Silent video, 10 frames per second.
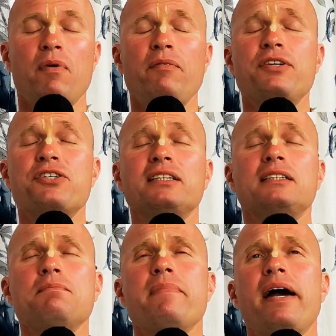When we
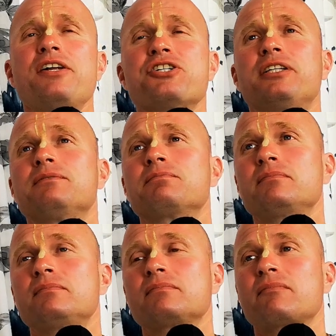just imagine
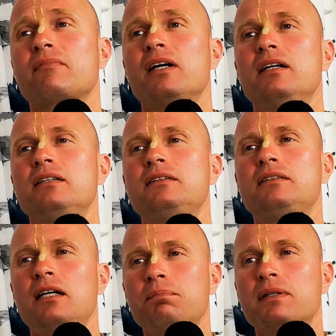
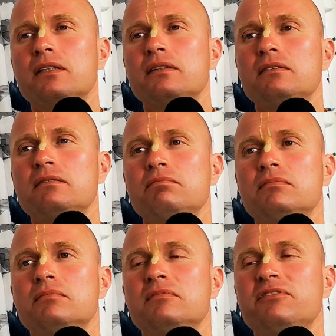typical
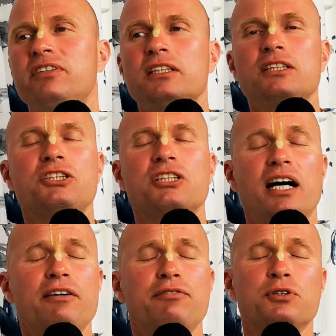village
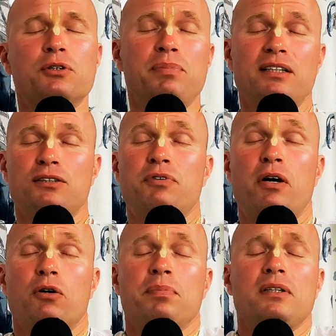life to the best of
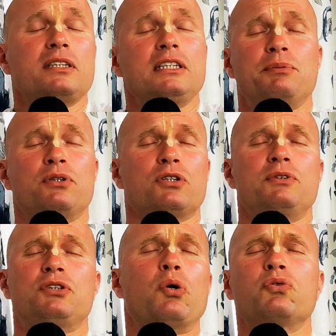our abilities, because
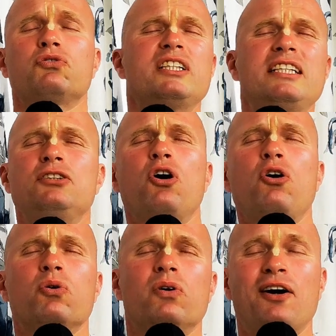we don't really
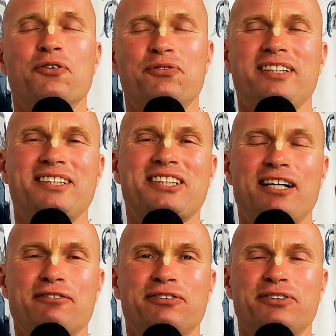know how village
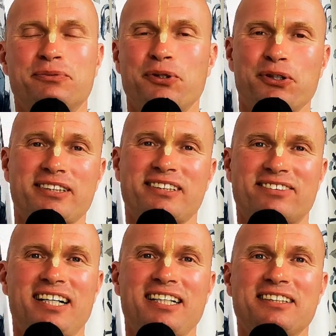life
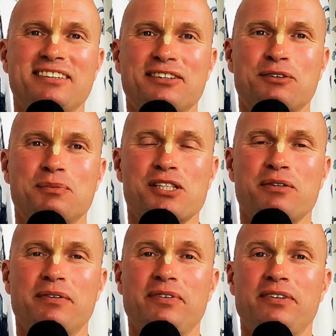works, right?
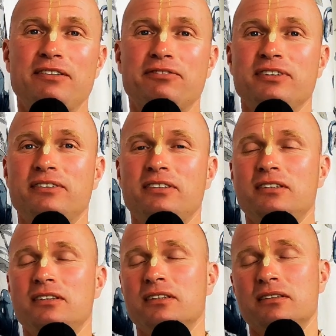Especially when we
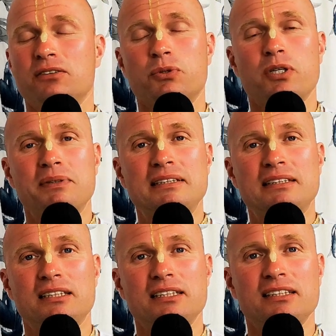grew up in
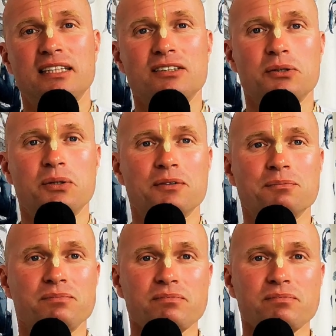cities and so on.